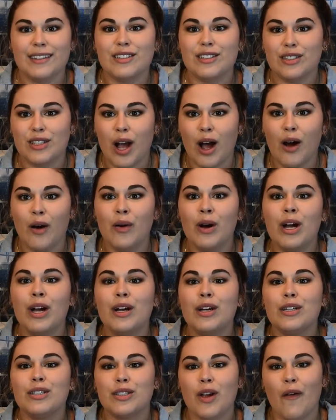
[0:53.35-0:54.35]
So
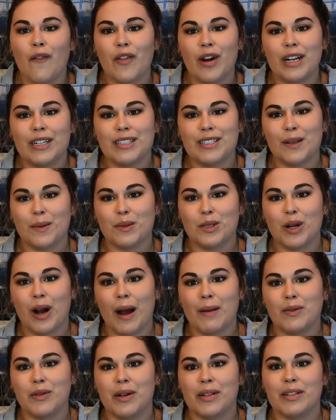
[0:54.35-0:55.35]
don't forget to
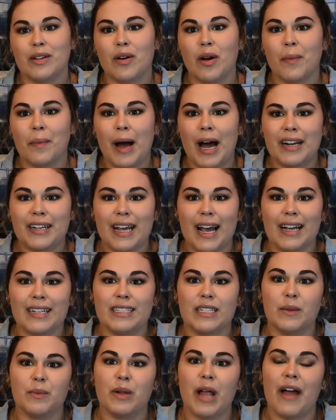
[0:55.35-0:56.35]
subscribe to us on all
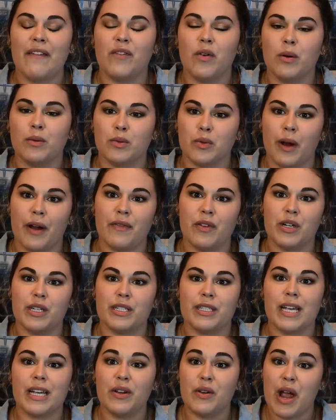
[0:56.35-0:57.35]
podcasting platforms, wherever it
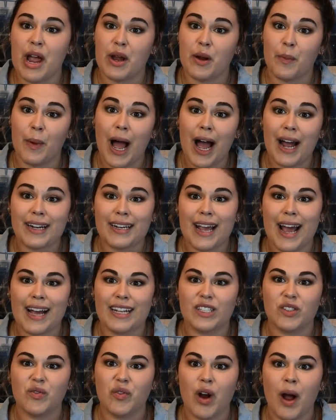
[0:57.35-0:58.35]
is that you get your
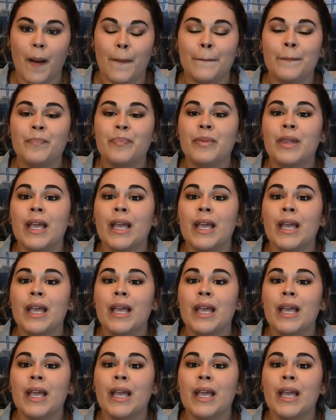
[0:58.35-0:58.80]
podcasts from.